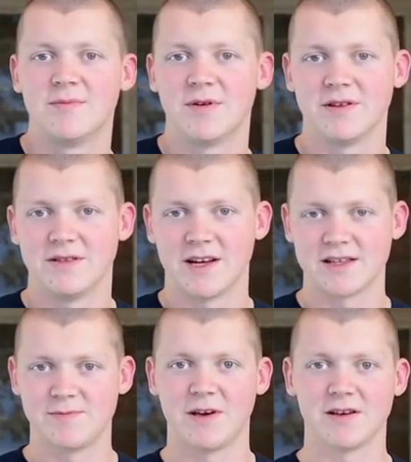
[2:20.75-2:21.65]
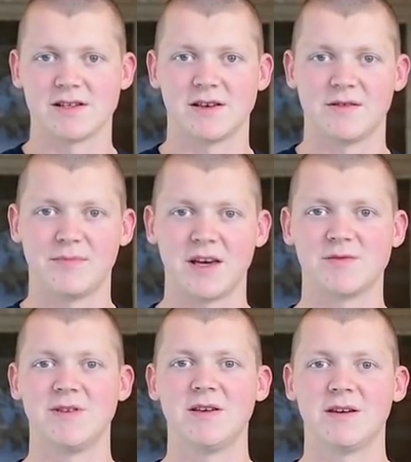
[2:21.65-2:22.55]
but that's because it
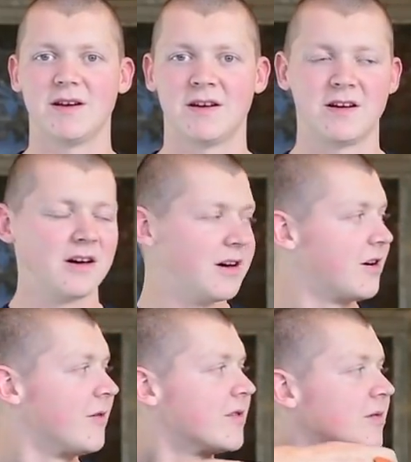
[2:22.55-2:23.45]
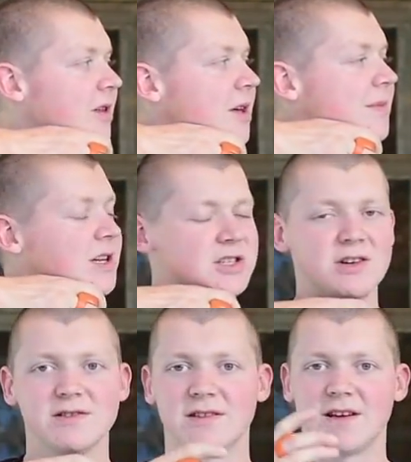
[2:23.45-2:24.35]
makes me uh, comfortable in my
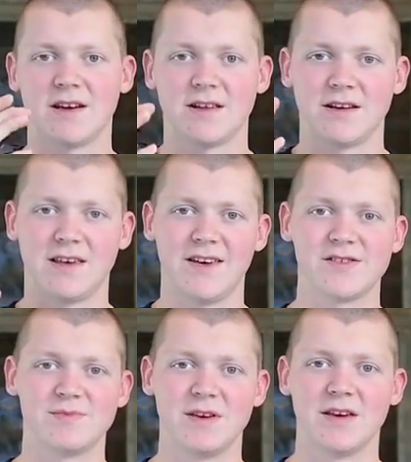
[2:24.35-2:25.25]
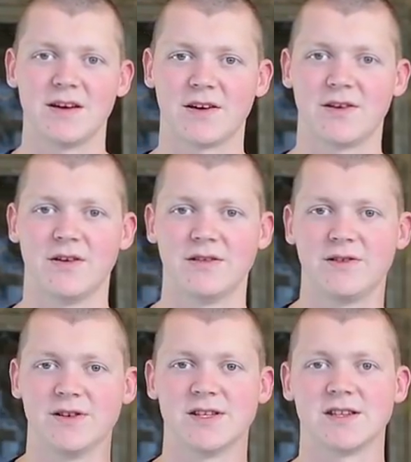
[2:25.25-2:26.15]
shot and it gives me a
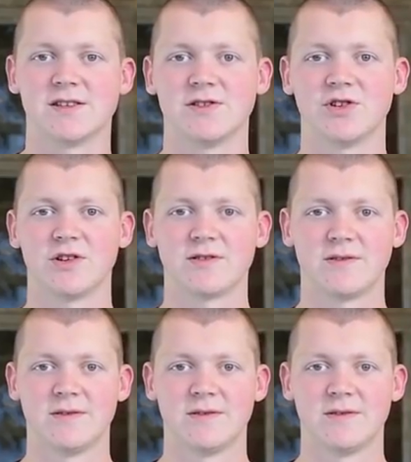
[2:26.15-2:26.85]
good consistent shot.